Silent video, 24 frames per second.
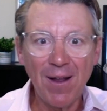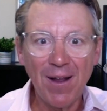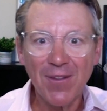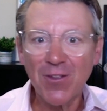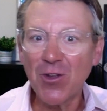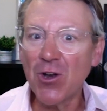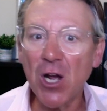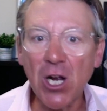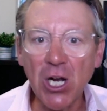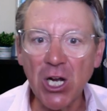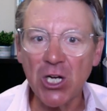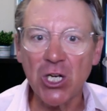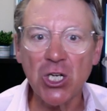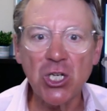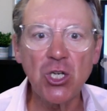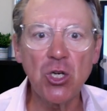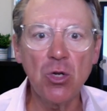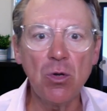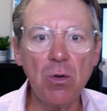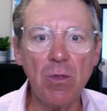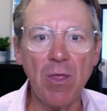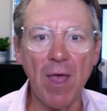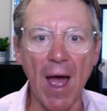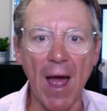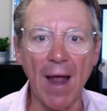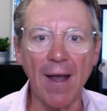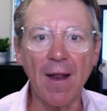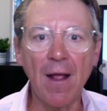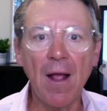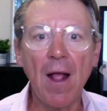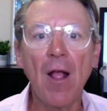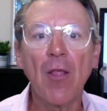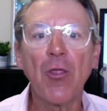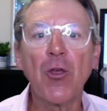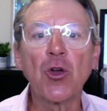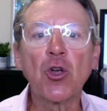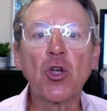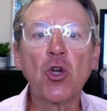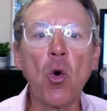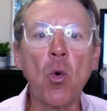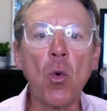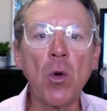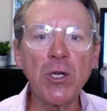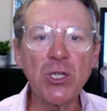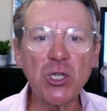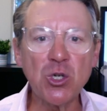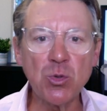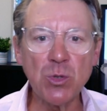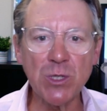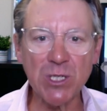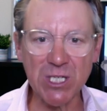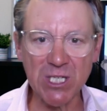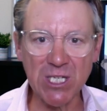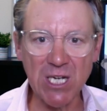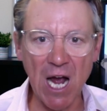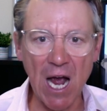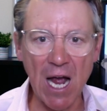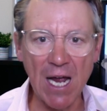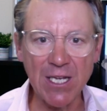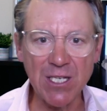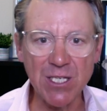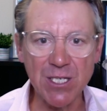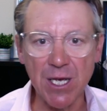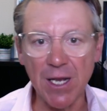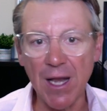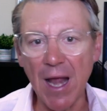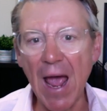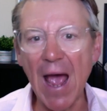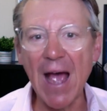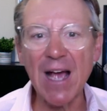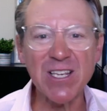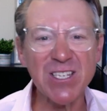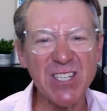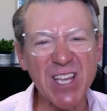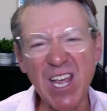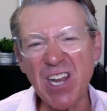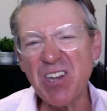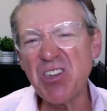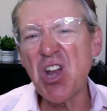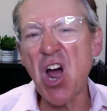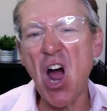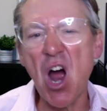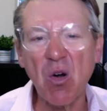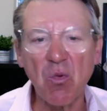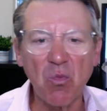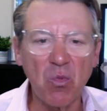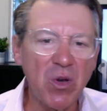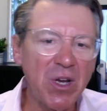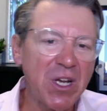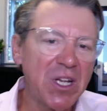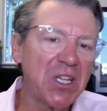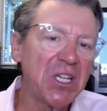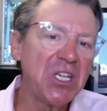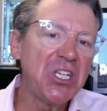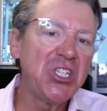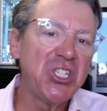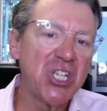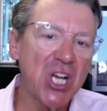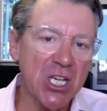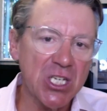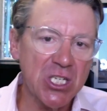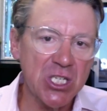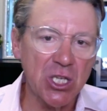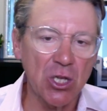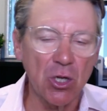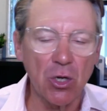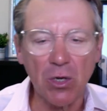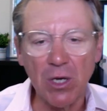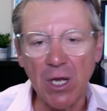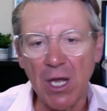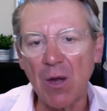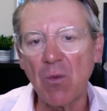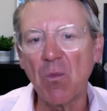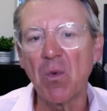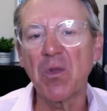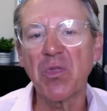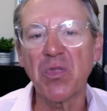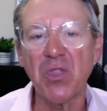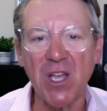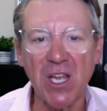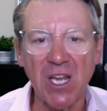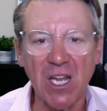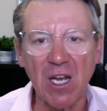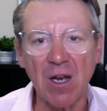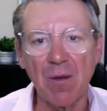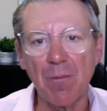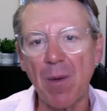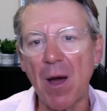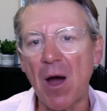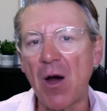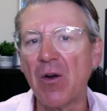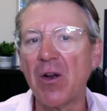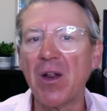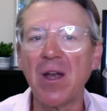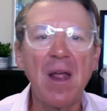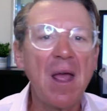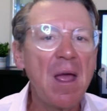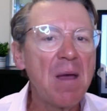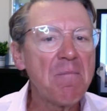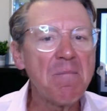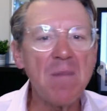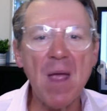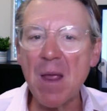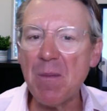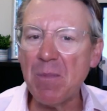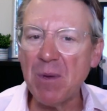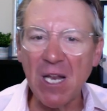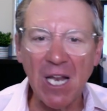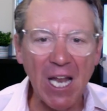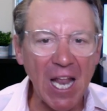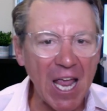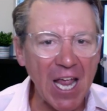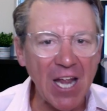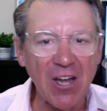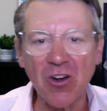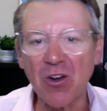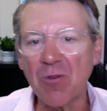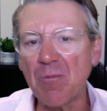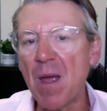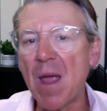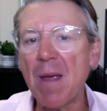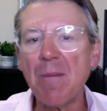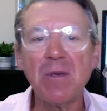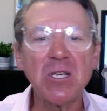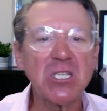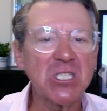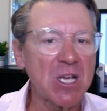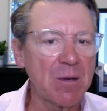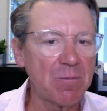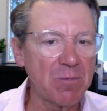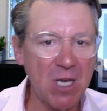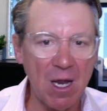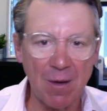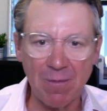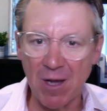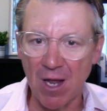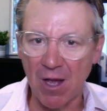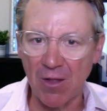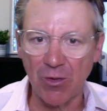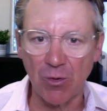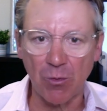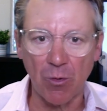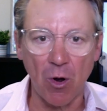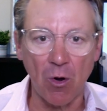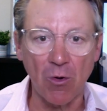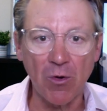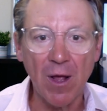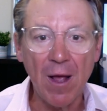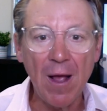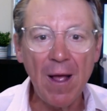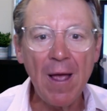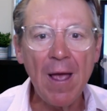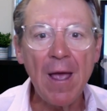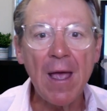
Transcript: They're not going to do that. They're going to disguise it as a not really just looking, we're thinking about it, maybe later, maybe sometime down the road.